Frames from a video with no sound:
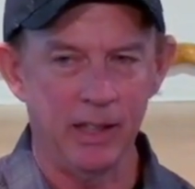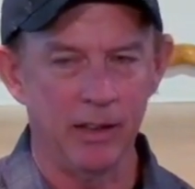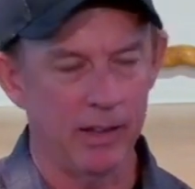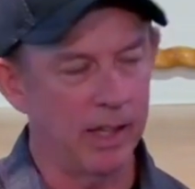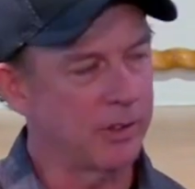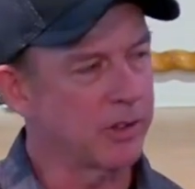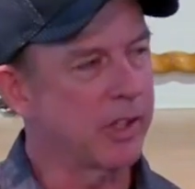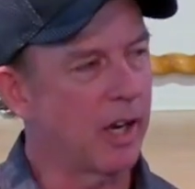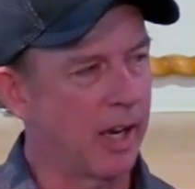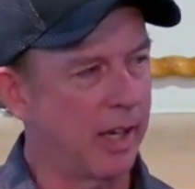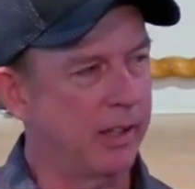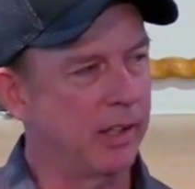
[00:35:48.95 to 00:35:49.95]
that is
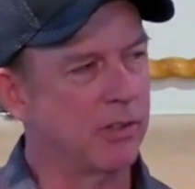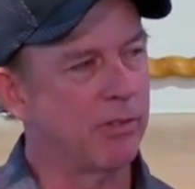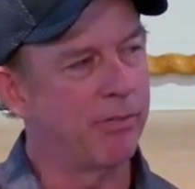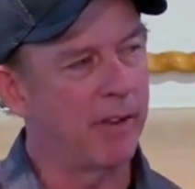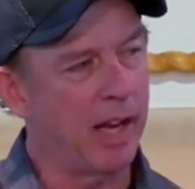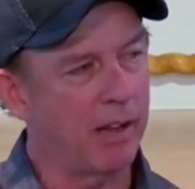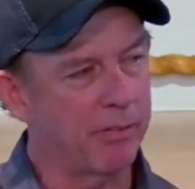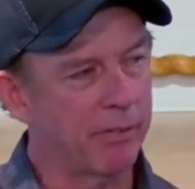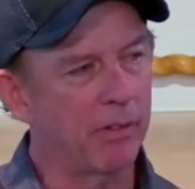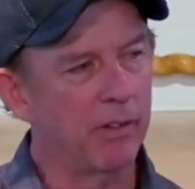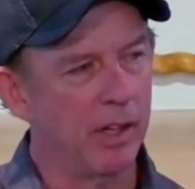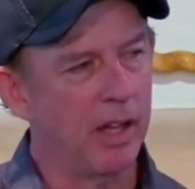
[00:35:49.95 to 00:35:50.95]
God, is faithful